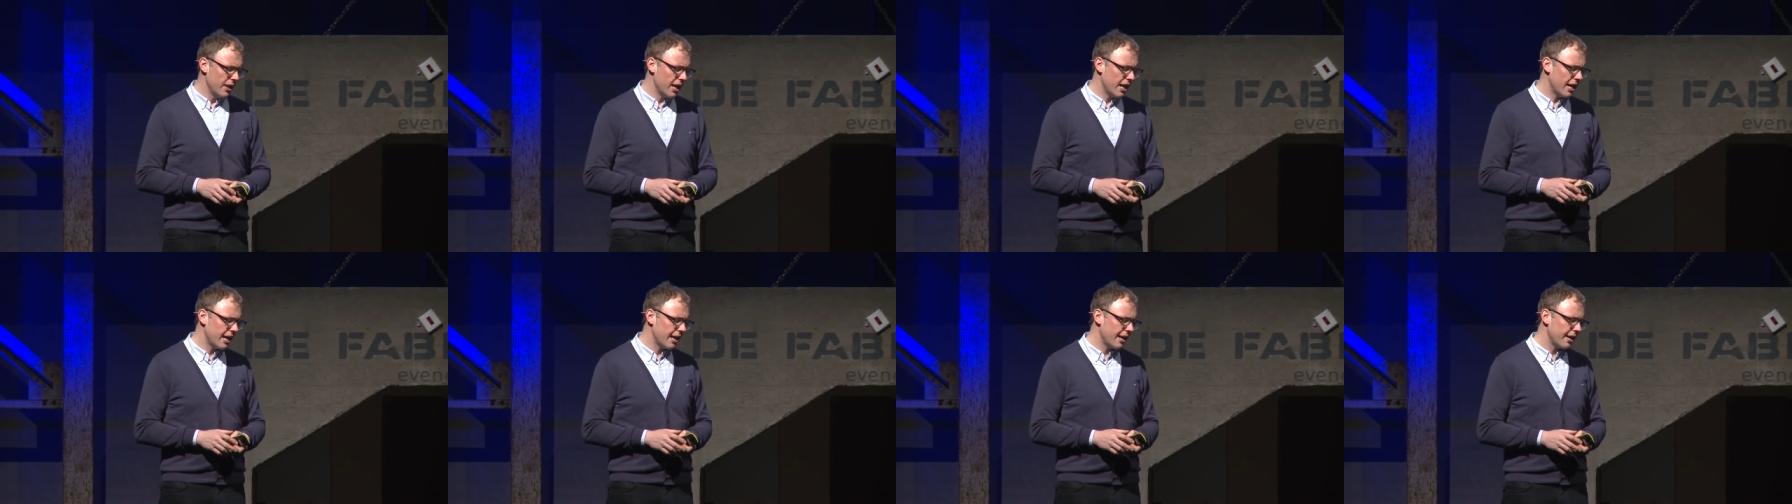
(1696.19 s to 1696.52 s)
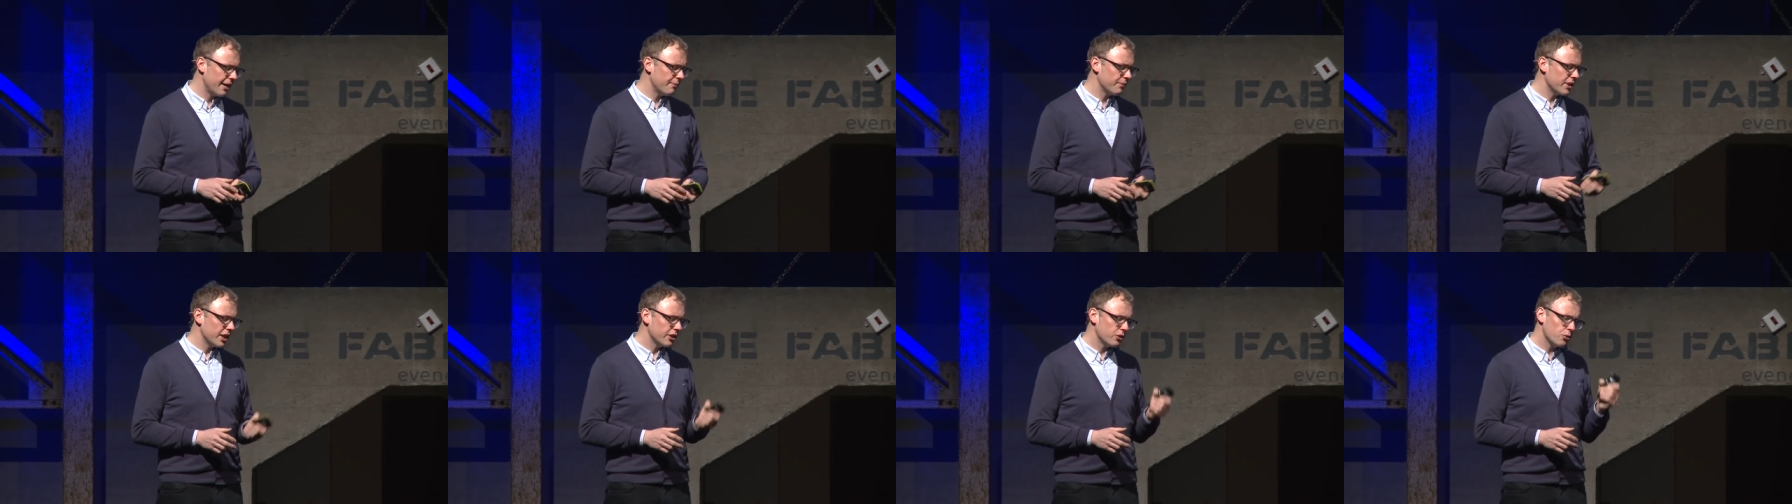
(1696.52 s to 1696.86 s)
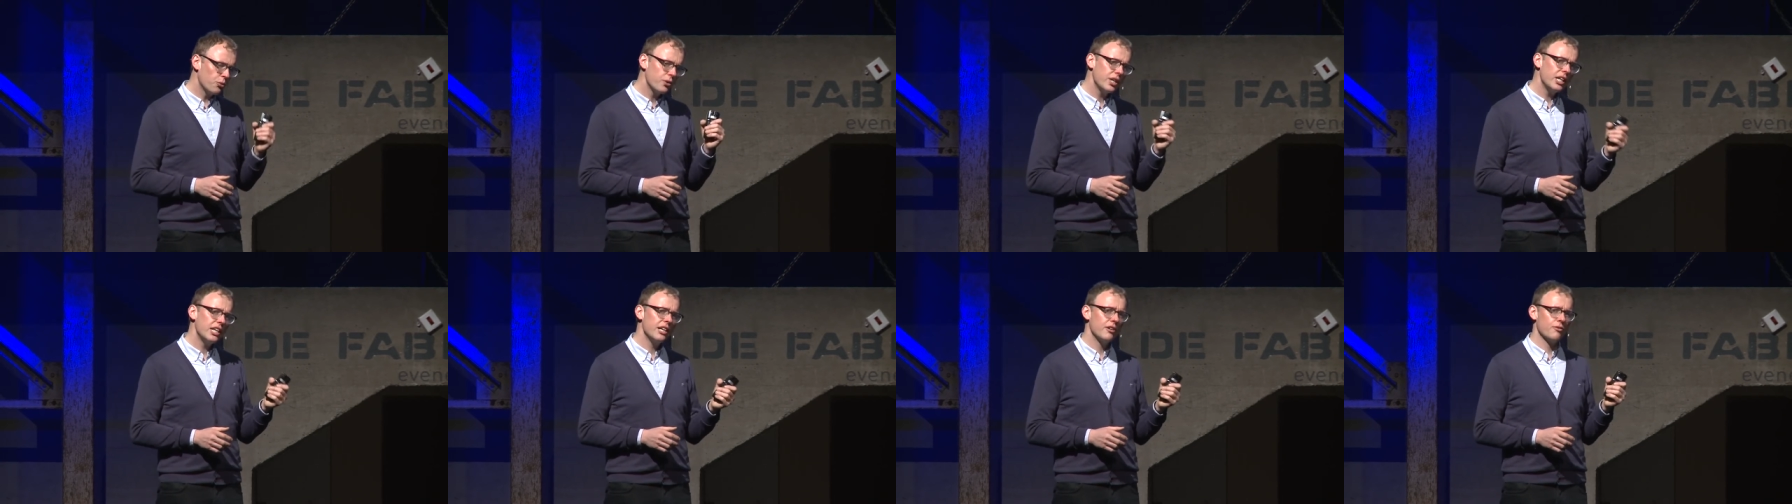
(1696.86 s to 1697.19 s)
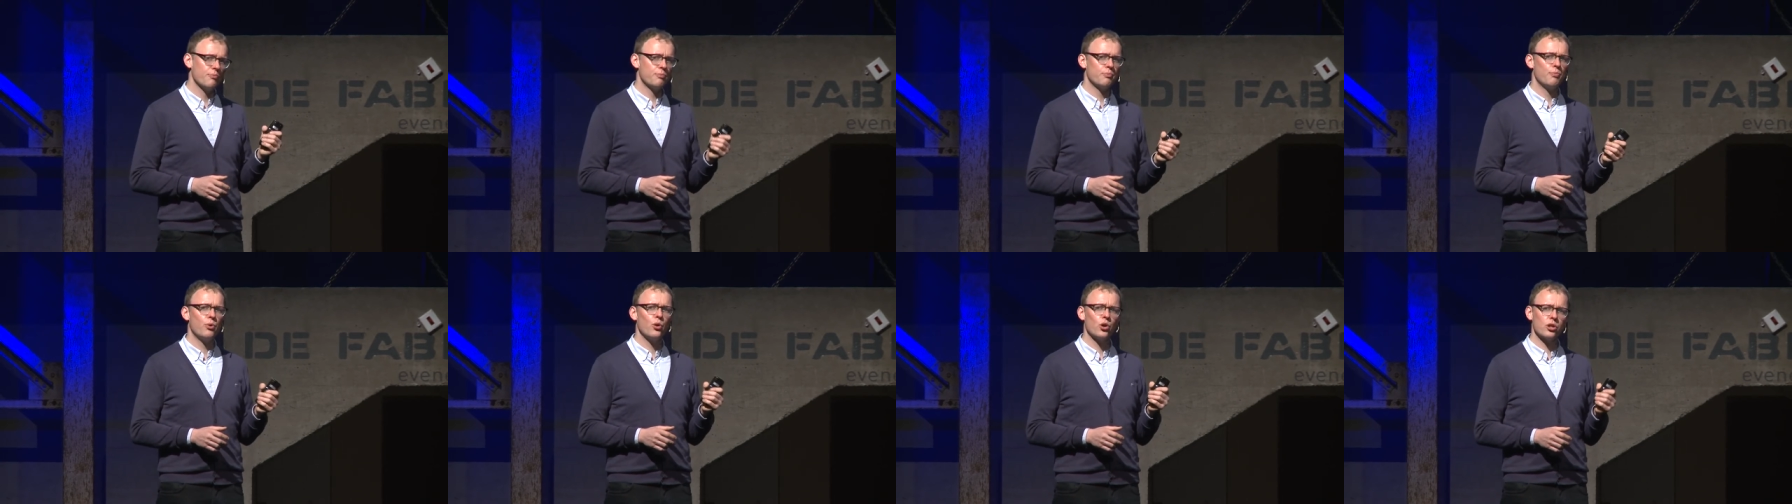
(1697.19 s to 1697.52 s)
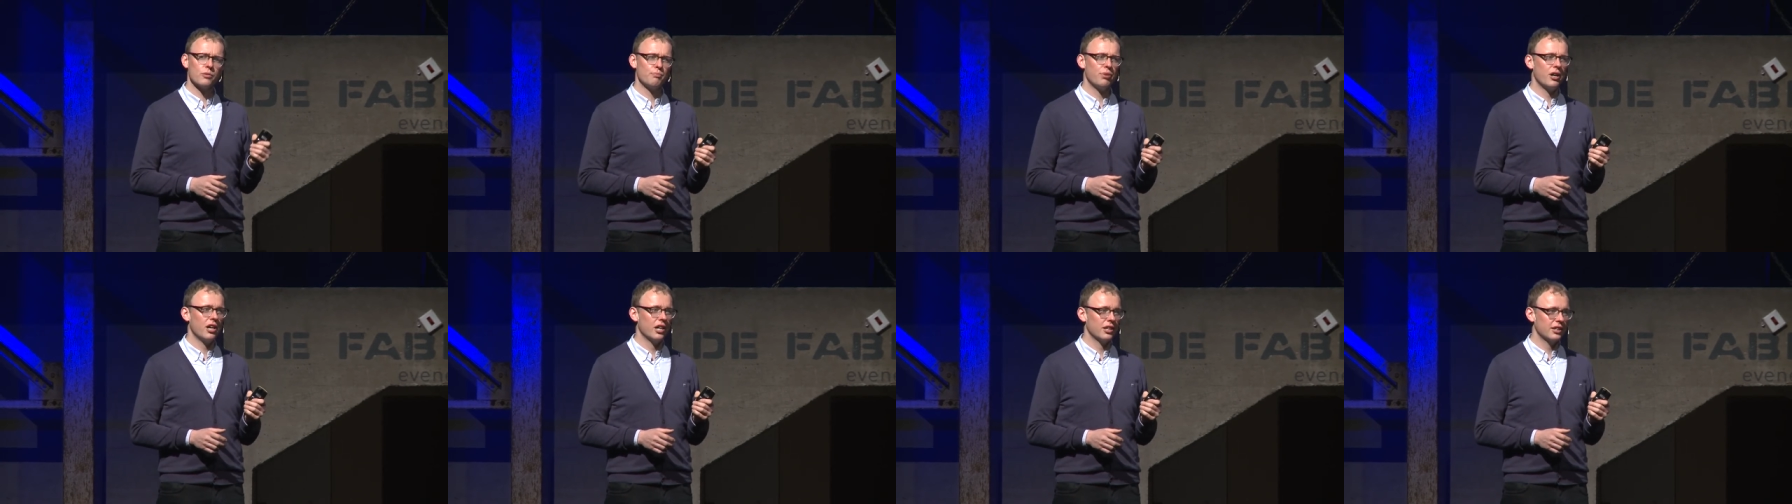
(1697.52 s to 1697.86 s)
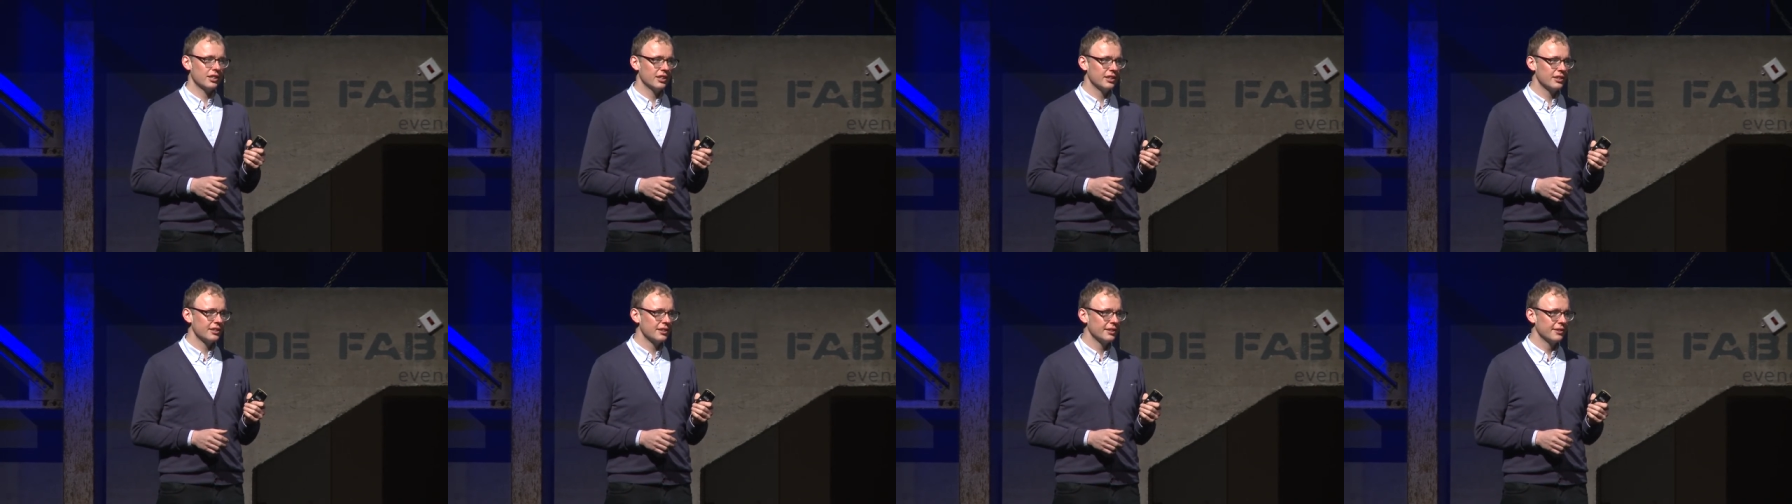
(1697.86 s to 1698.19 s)
Um, the really important
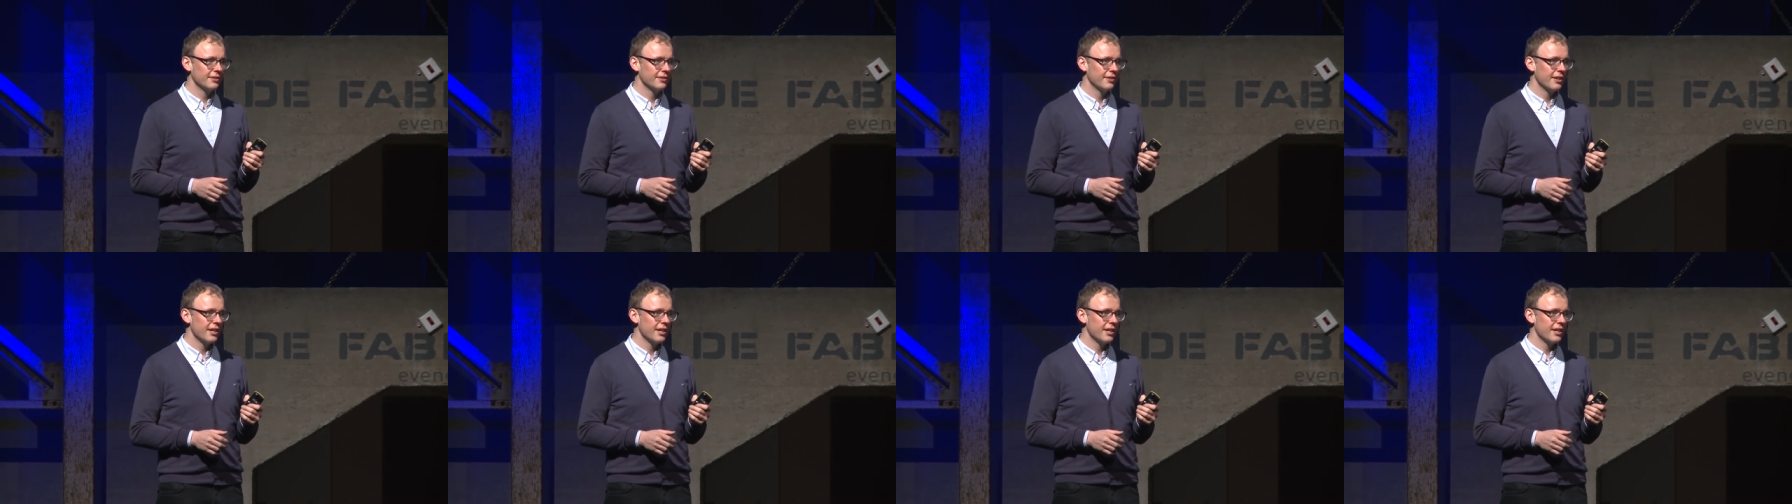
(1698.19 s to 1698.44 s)
part is